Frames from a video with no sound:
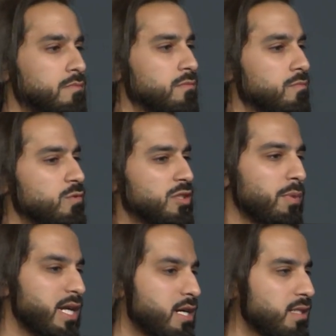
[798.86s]
When
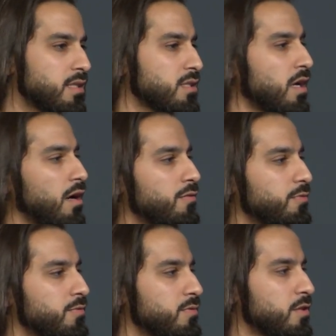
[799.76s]
somebody cuts us
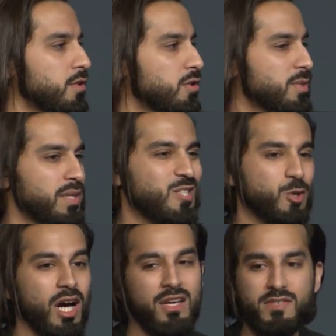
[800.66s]
off or somebody
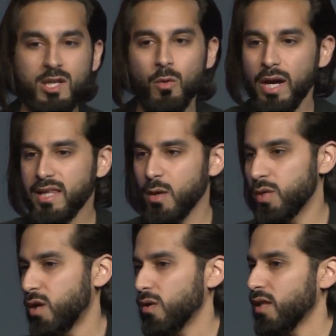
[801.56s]
drives in a way that we
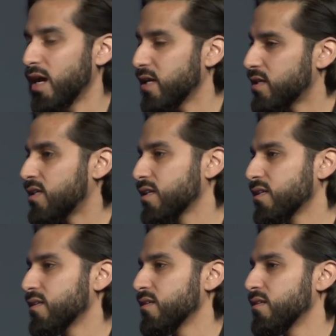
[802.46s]
don't like.
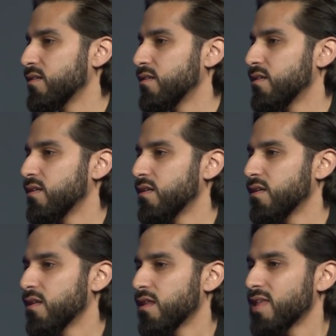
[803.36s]

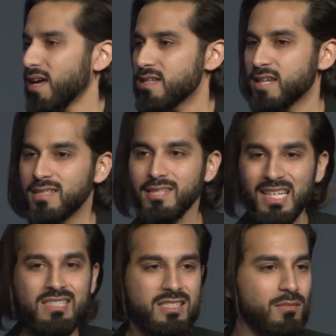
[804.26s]
That is a
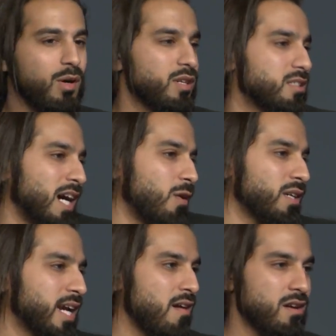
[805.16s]
testimony to our
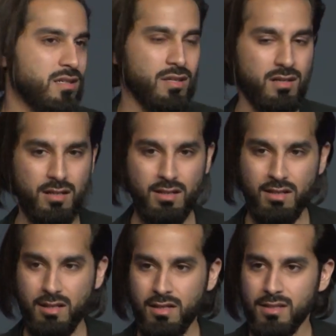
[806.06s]
character.
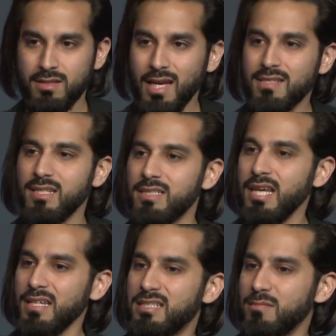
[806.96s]
That is a
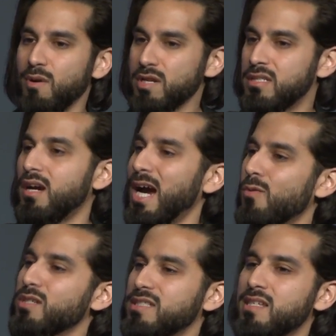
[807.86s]
testimony to
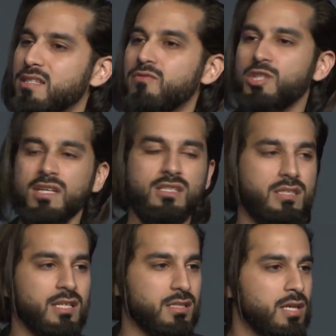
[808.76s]
our sense of
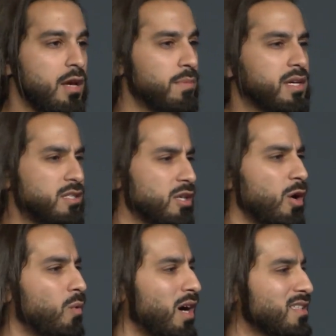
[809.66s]
justice. Because you
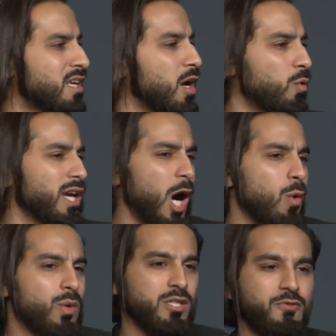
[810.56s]
know what? We
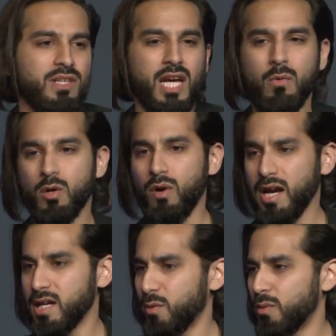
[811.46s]
always feel like we're
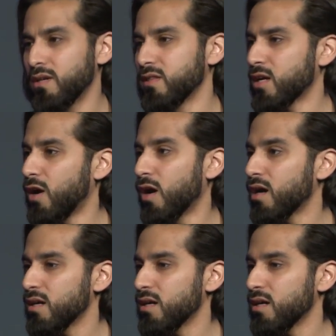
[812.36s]
right when we're in the car.